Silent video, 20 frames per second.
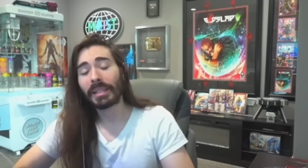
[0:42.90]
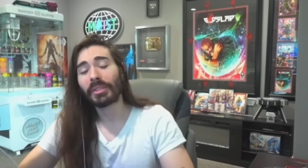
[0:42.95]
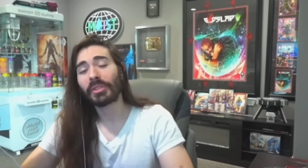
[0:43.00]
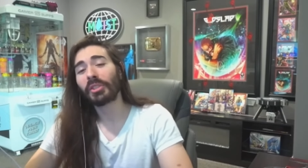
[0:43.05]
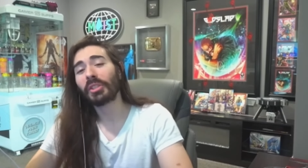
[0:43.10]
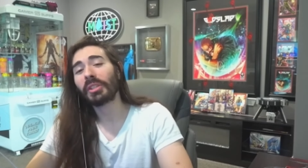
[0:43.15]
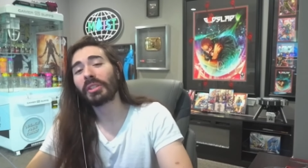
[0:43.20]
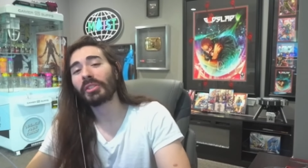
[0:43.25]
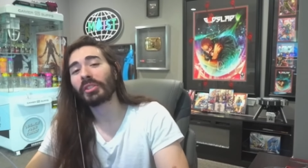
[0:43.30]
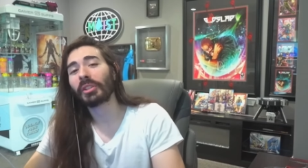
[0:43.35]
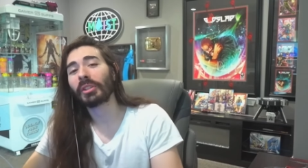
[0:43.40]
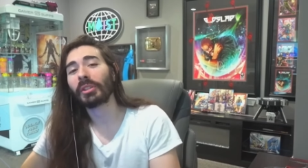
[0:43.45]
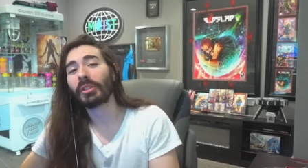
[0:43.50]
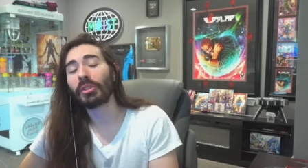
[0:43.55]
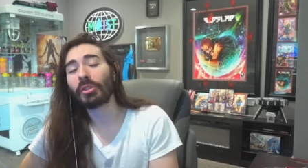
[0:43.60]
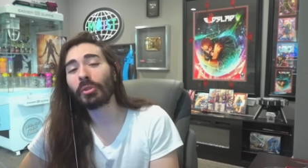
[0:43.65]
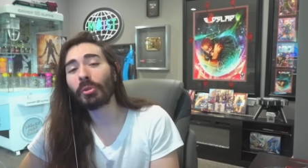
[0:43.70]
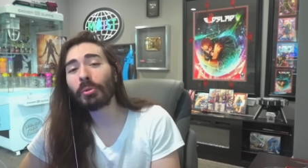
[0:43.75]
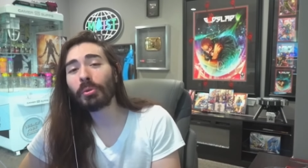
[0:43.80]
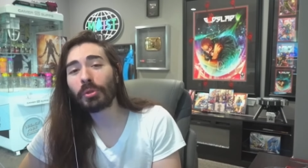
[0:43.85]
She is a
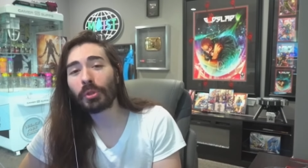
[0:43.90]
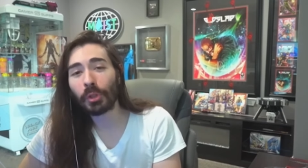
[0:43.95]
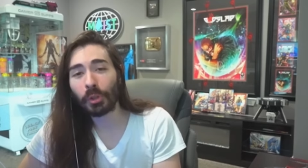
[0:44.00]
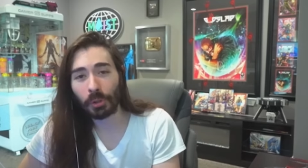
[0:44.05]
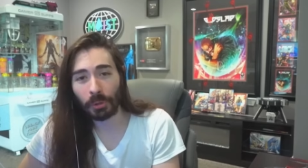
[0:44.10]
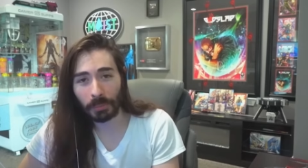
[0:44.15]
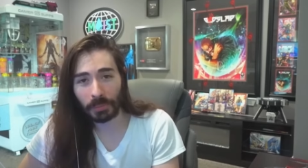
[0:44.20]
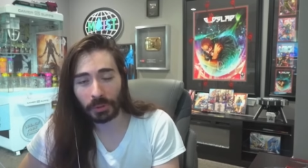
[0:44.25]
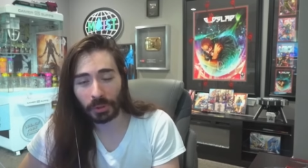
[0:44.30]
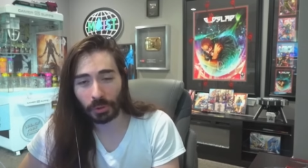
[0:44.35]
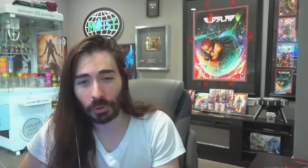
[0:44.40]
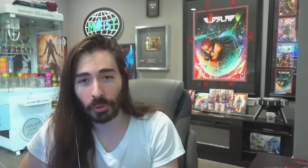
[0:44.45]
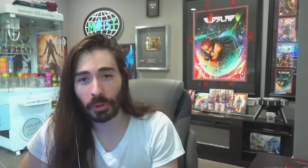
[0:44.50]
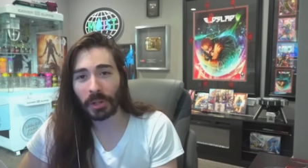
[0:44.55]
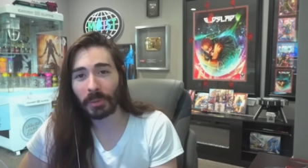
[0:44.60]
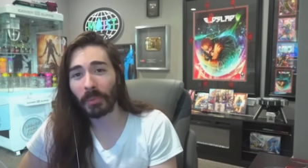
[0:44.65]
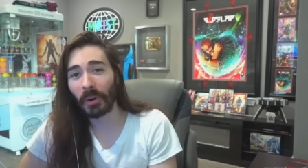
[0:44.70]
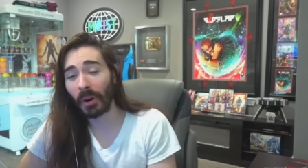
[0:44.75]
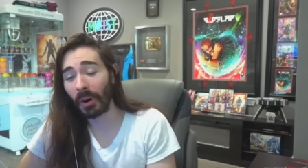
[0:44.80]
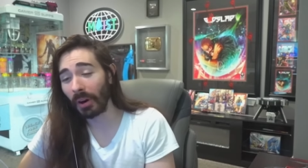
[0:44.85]
YouTube
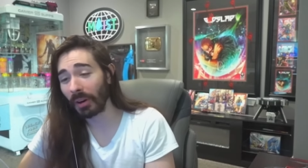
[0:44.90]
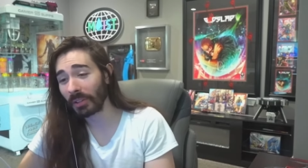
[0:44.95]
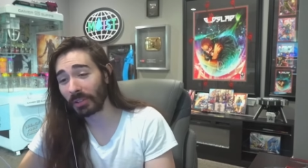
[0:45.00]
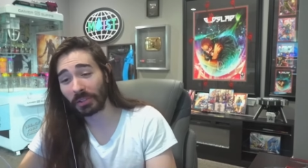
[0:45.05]
streamer,